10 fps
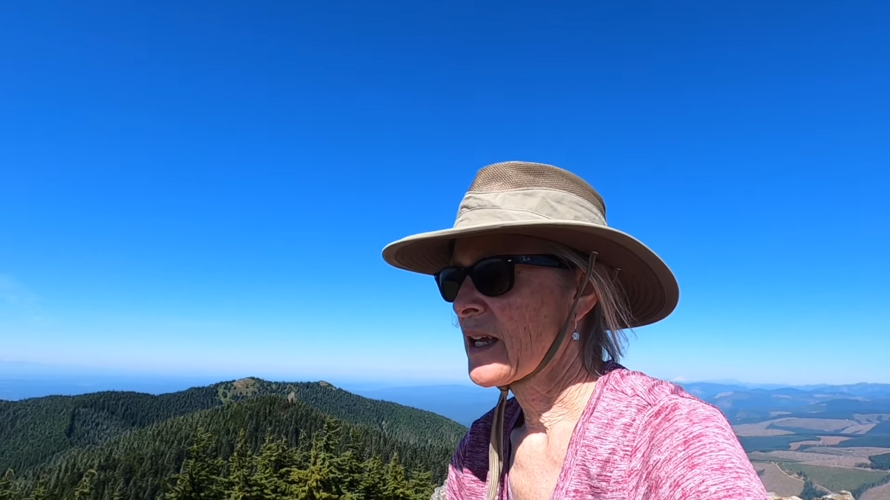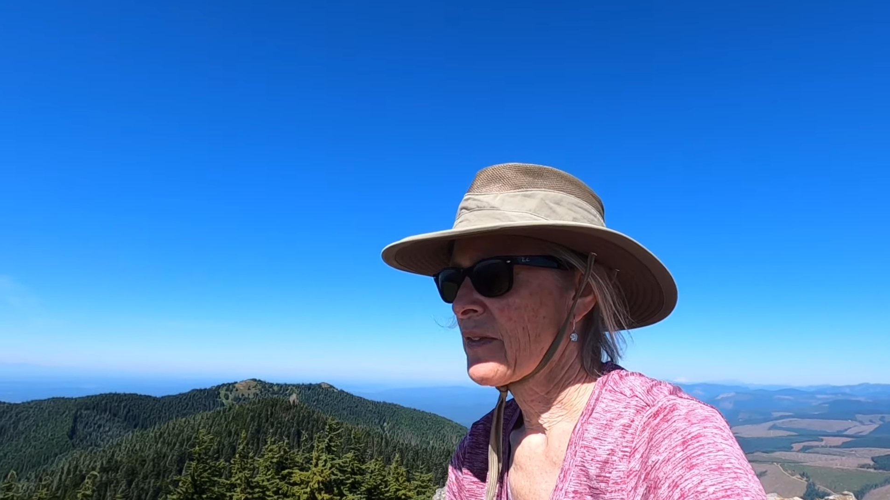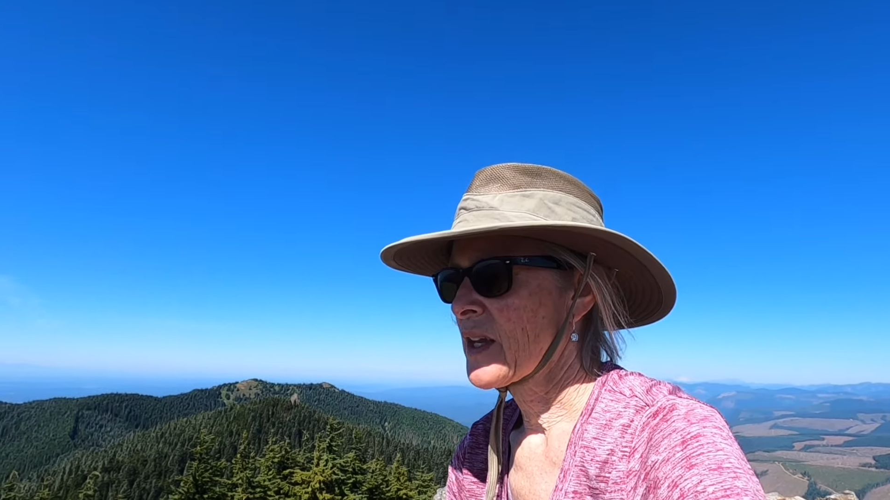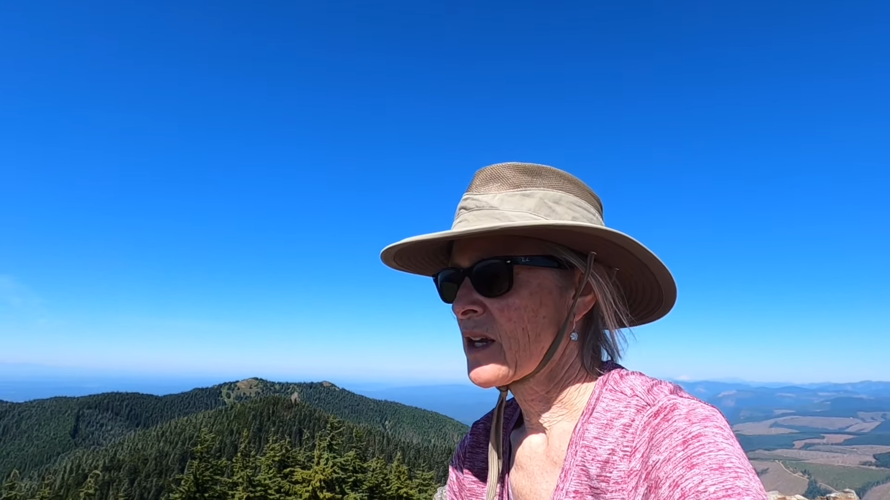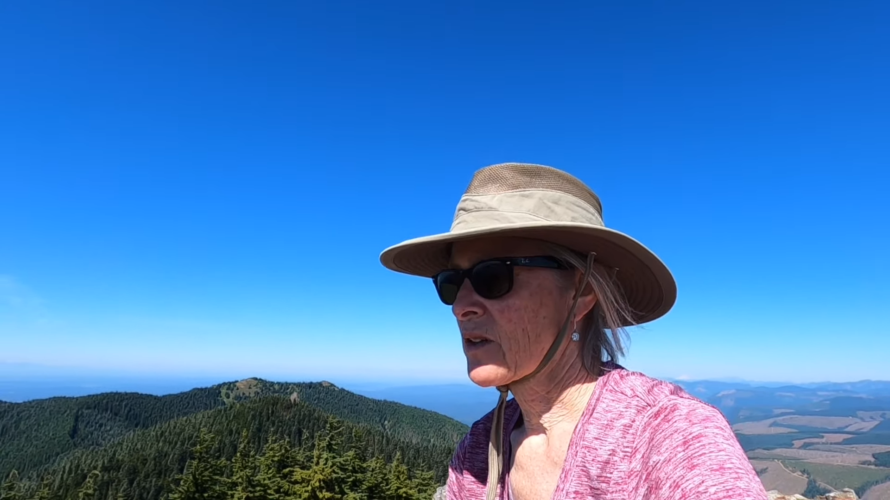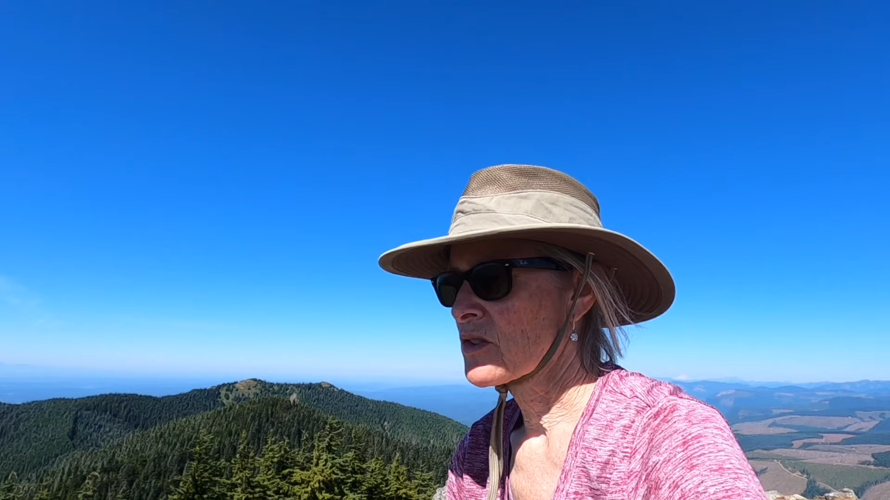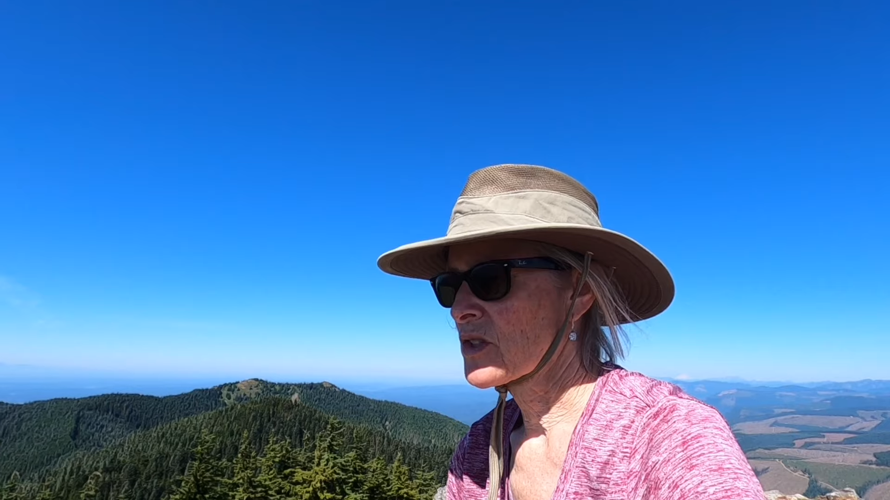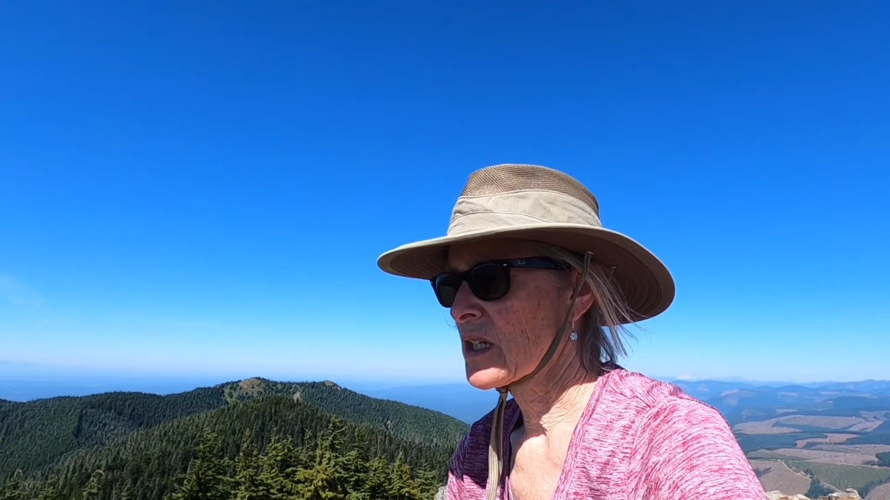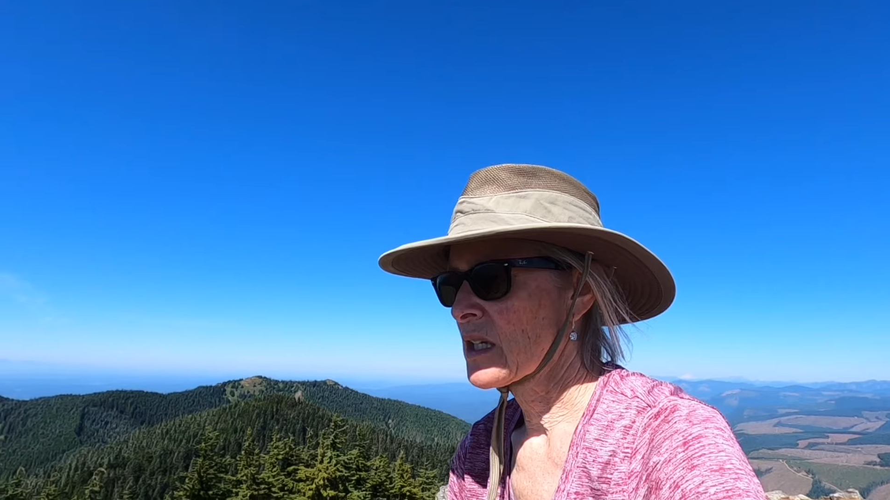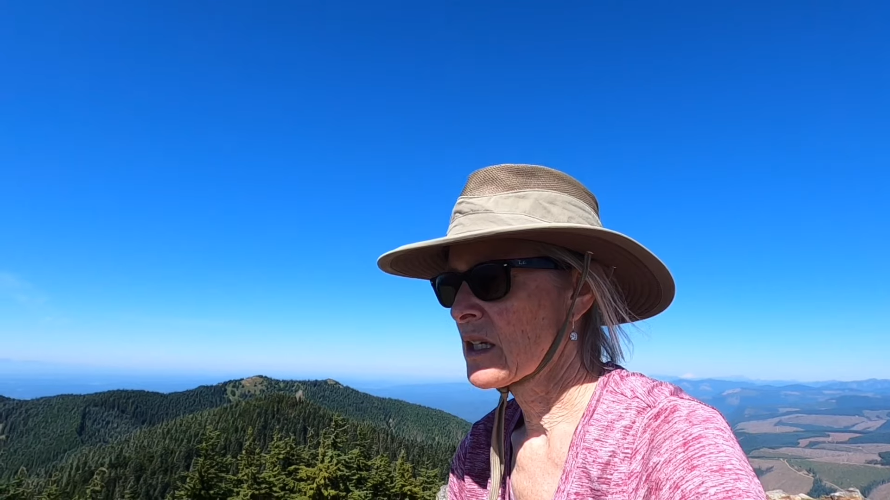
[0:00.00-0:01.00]
and then I'll
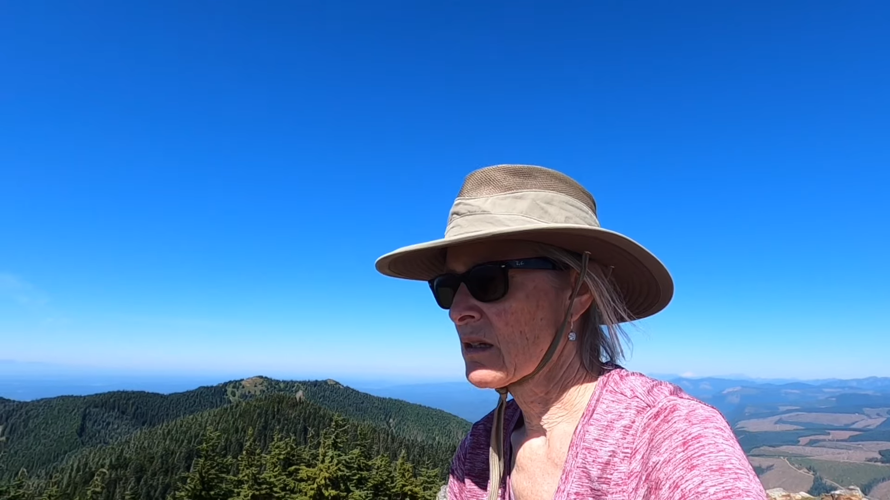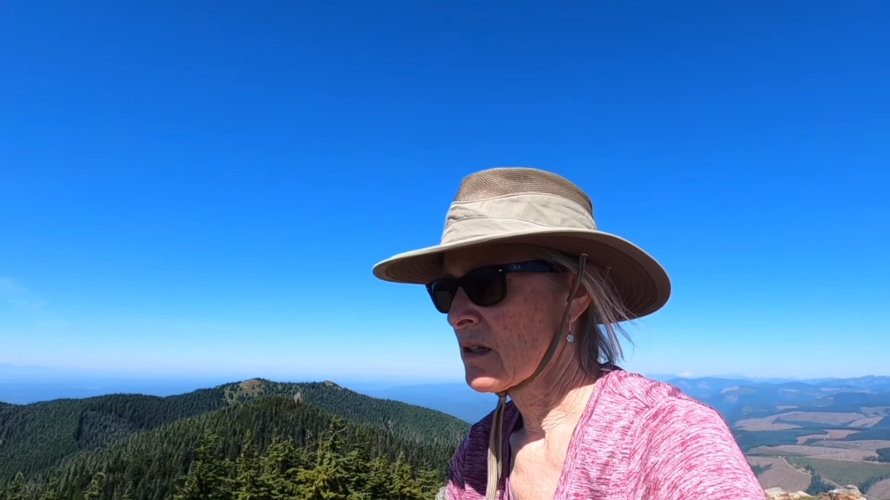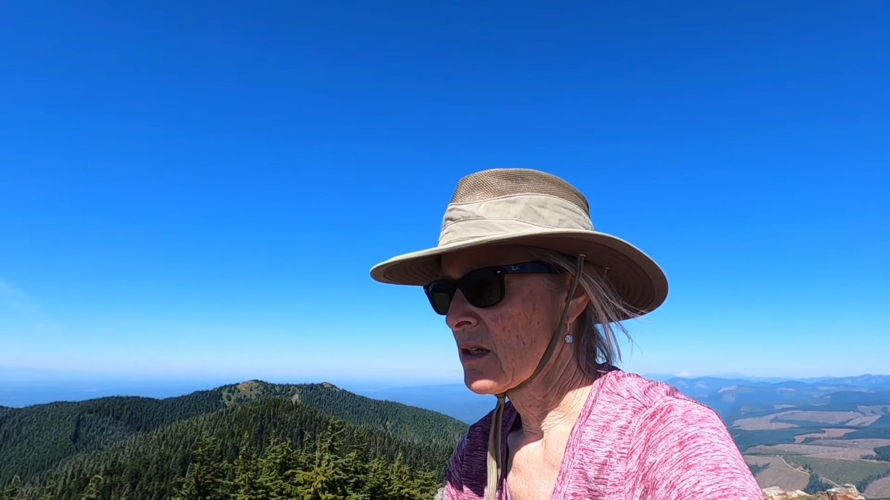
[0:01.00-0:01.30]
see,